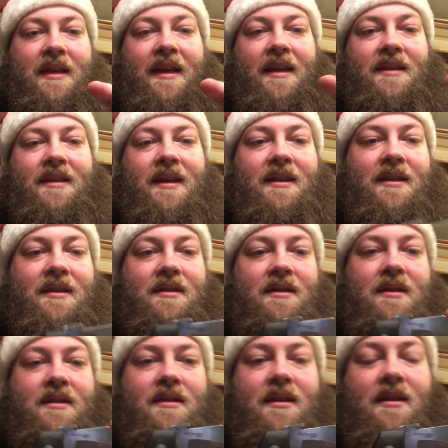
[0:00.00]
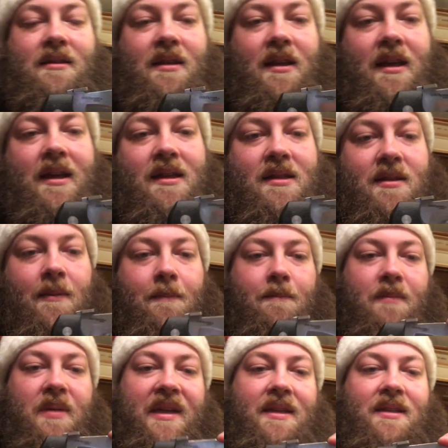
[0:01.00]
and it is CTS
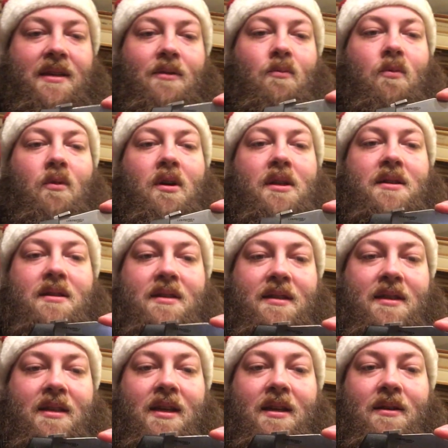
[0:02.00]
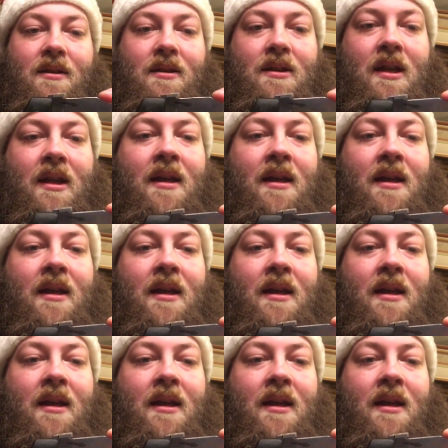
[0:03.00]
BD1 steel.